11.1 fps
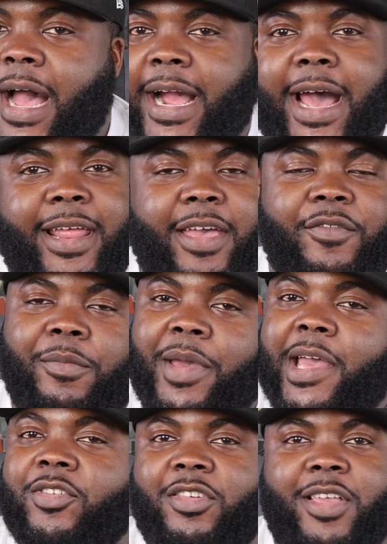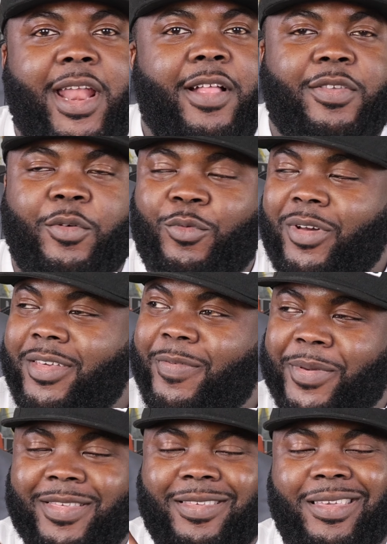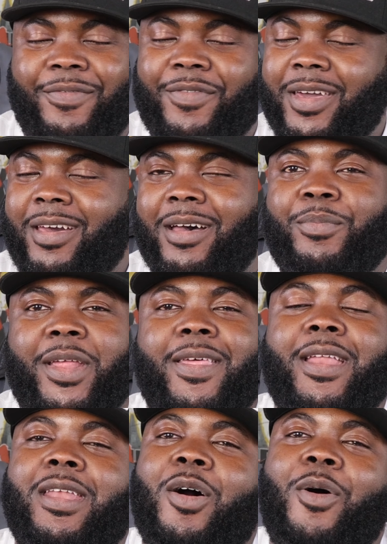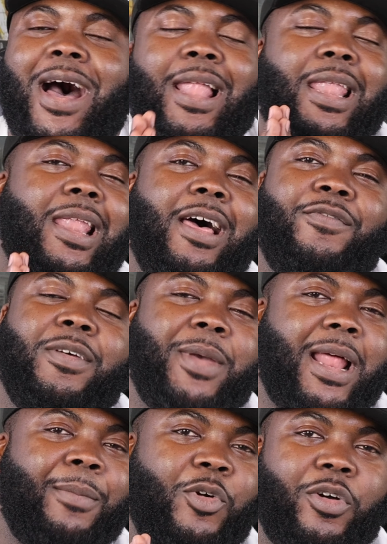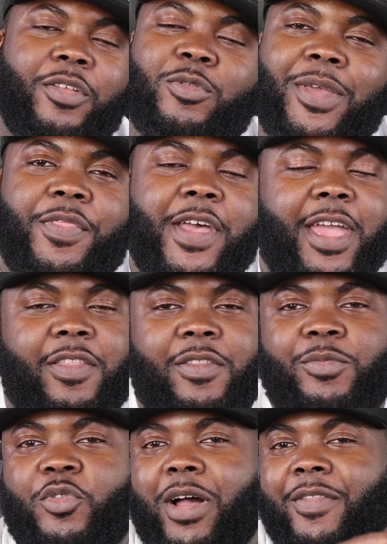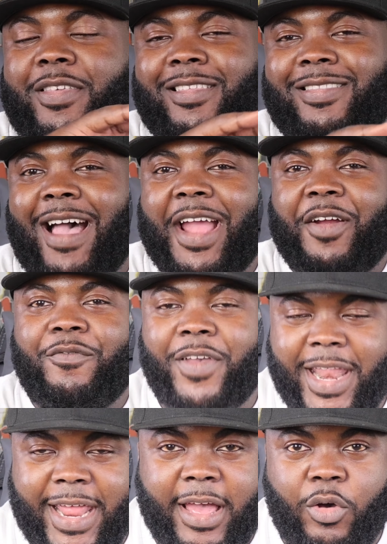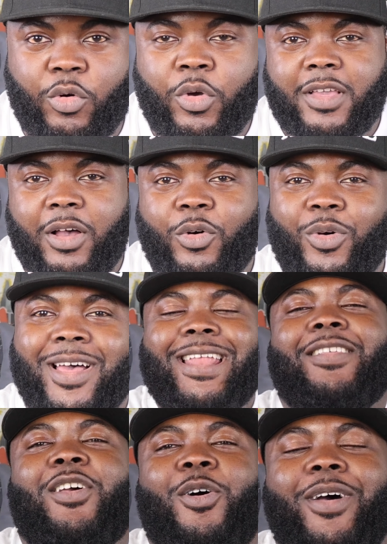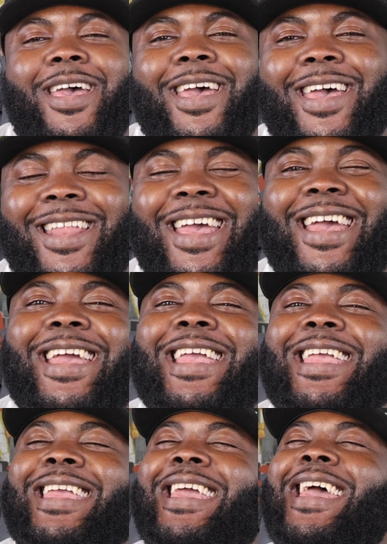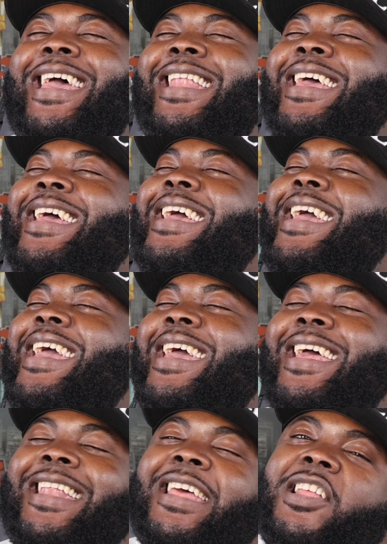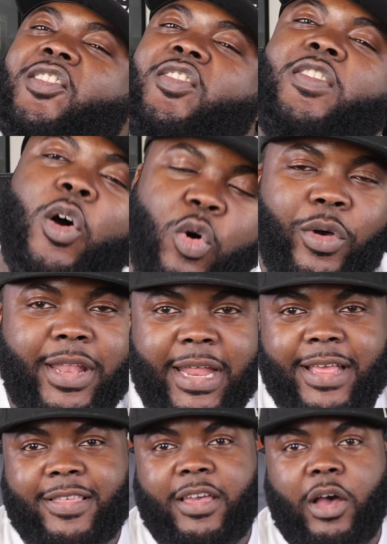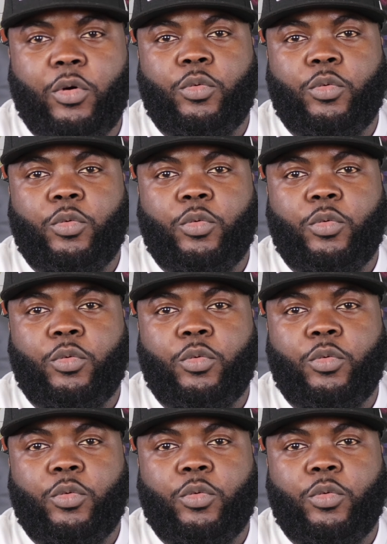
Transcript: I gotta give a major shout out to one specific company. They know I love them and I'm going to be thanking them throughout this entire video. So let us go ahead and get into it. Let's go.